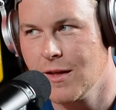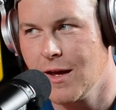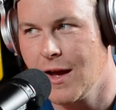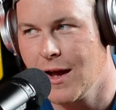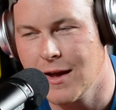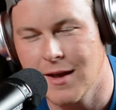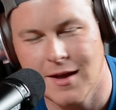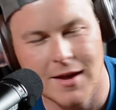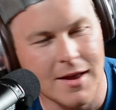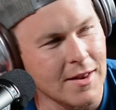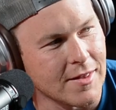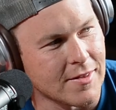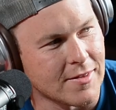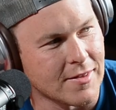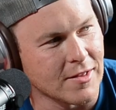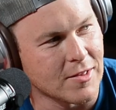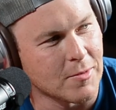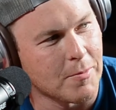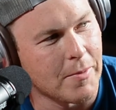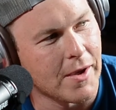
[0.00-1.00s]
I get a
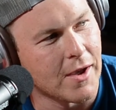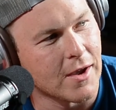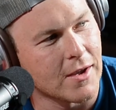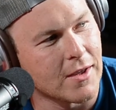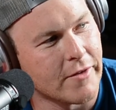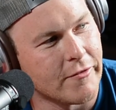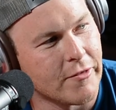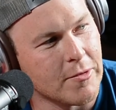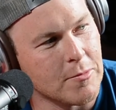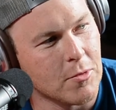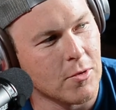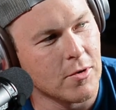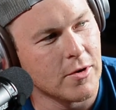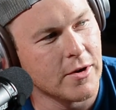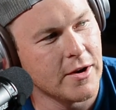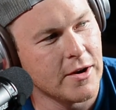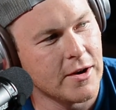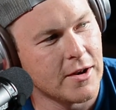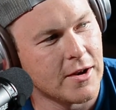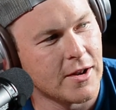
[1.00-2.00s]
6-pack every
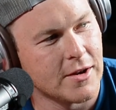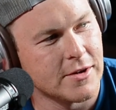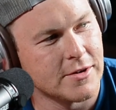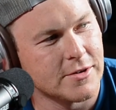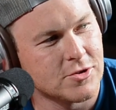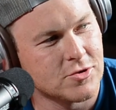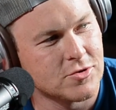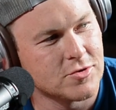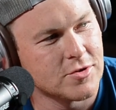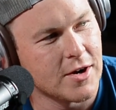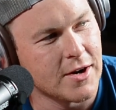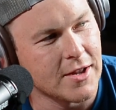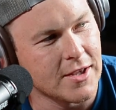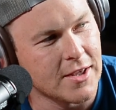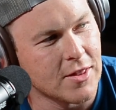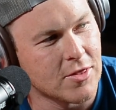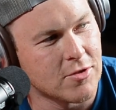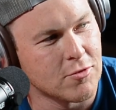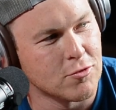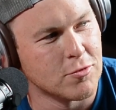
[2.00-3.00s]
morning, and I try to
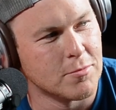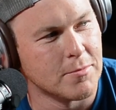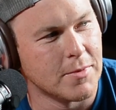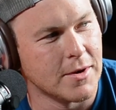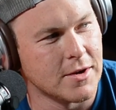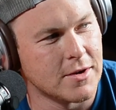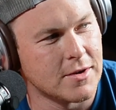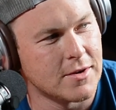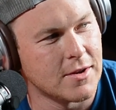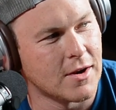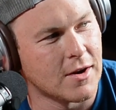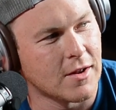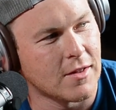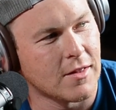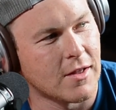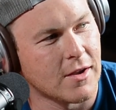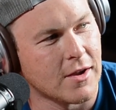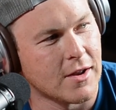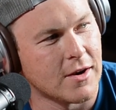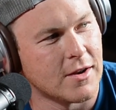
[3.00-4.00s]
get through them by 10
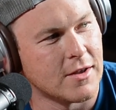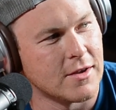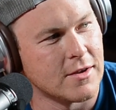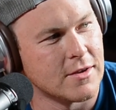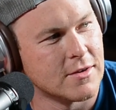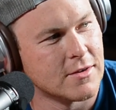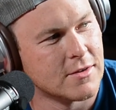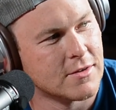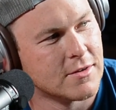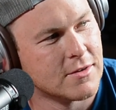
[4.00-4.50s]
o'clock at night.